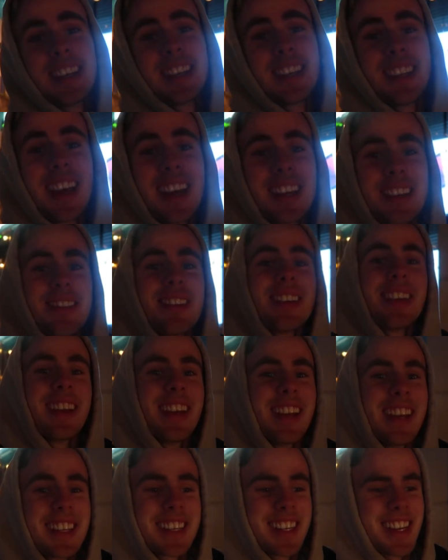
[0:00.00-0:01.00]
injured. That's what
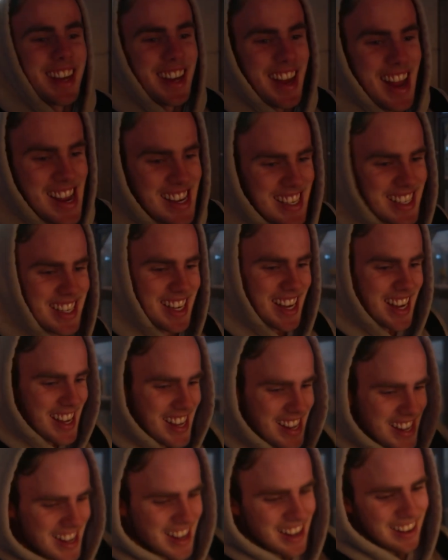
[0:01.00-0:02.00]
it is, guys.
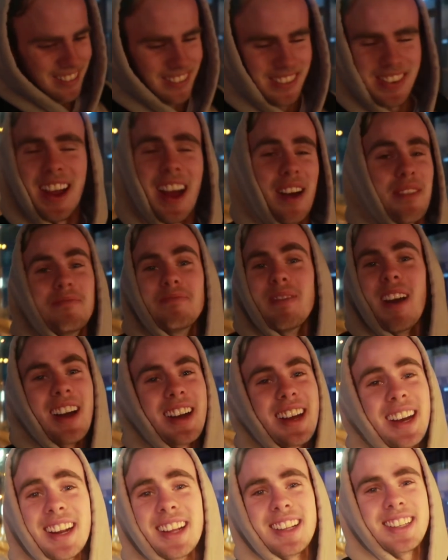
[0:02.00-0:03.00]
I've
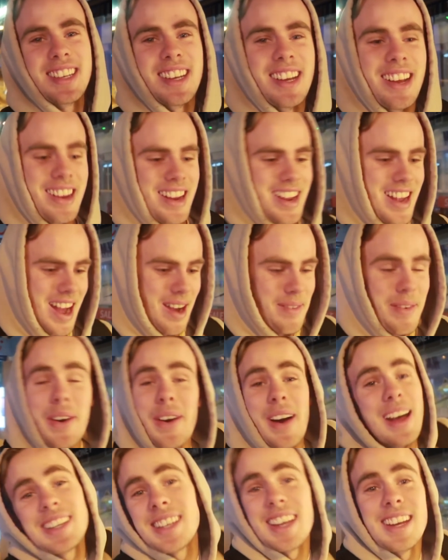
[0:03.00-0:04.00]
broken a tear. I'm
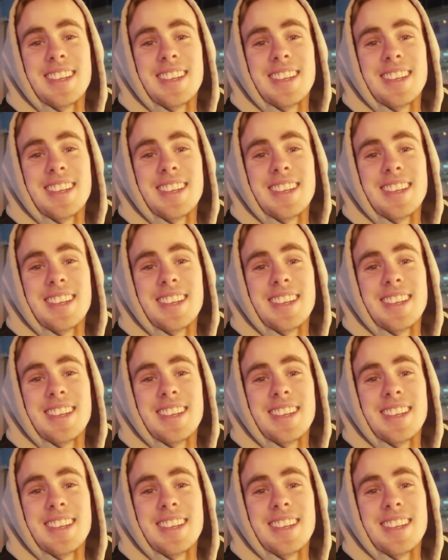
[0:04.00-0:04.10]
always